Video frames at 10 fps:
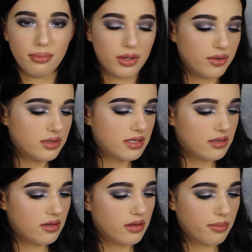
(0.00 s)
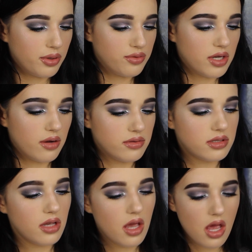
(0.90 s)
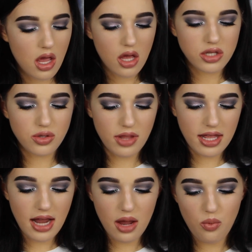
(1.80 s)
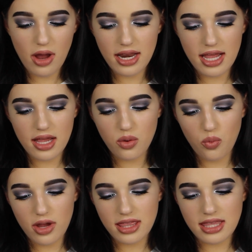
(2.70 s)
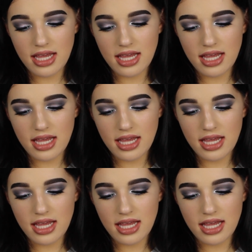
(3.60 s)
the blue tones. So then I went in with